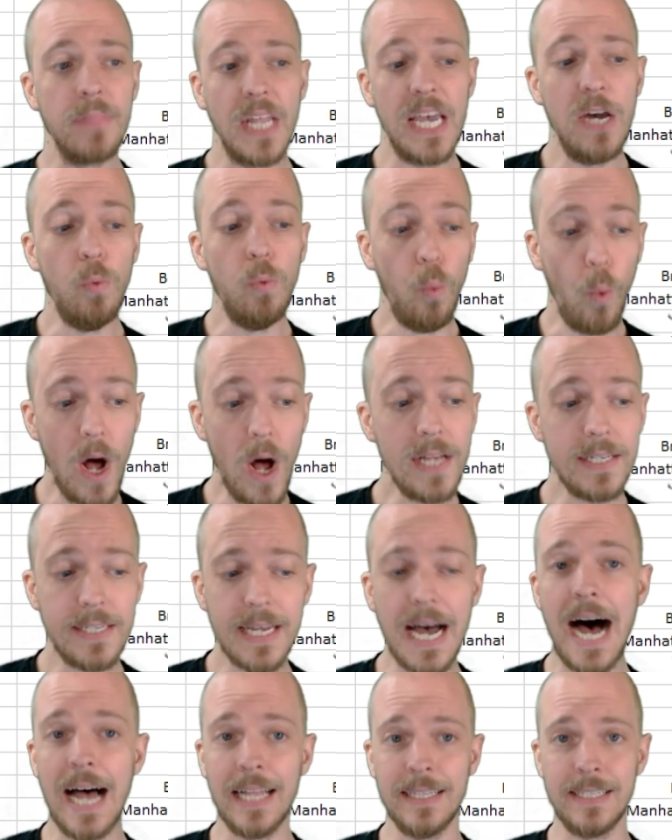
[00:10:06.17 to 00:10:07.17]
It was
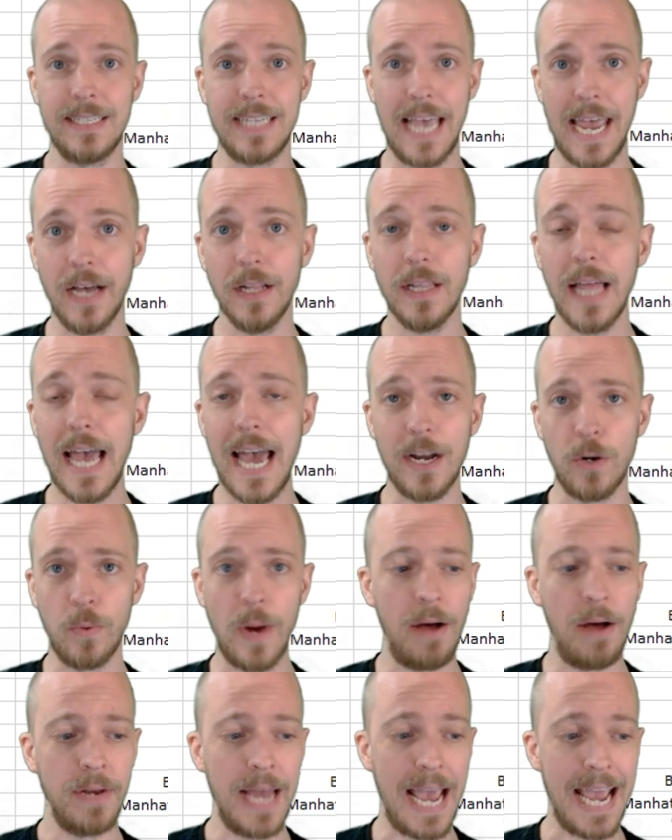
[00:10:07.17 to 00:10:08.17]
on sale at
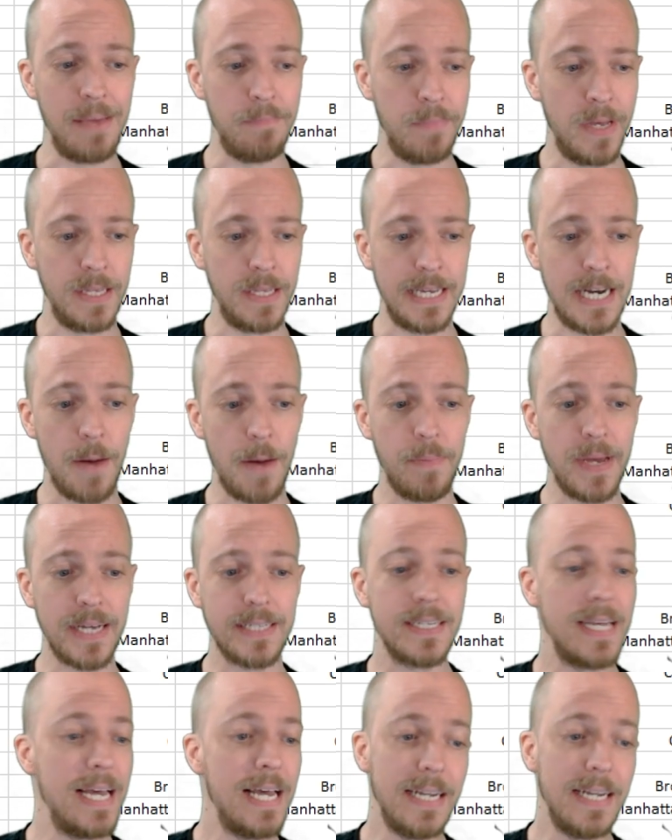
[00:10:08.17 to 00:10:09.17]
around 8 million
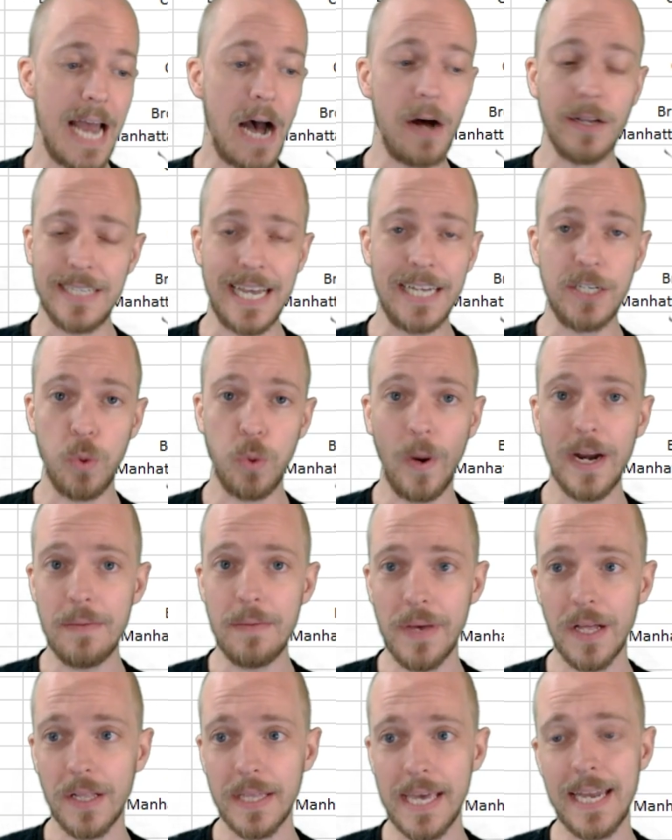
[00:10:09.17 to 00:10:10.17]
UPEX. Now it's at 20
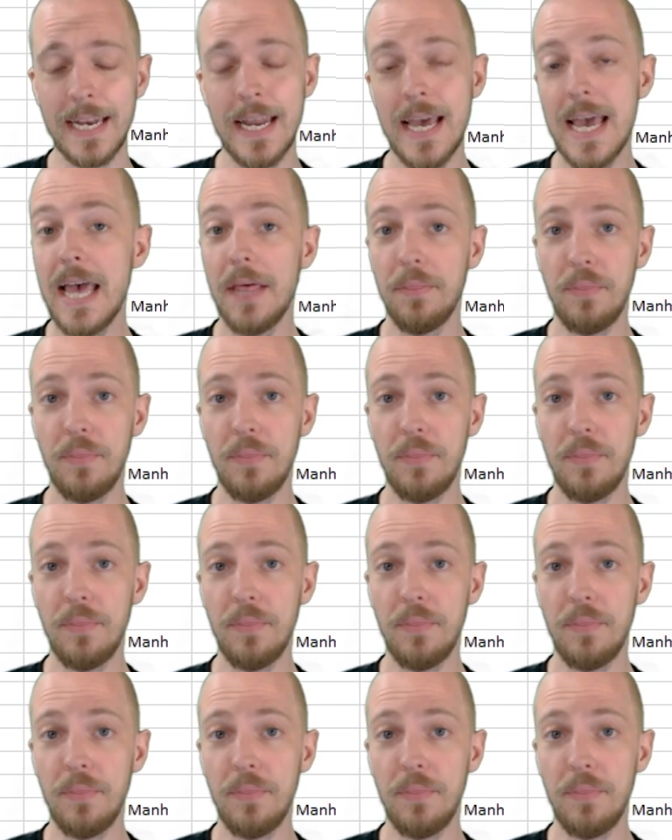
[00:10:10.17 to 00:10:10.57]
million.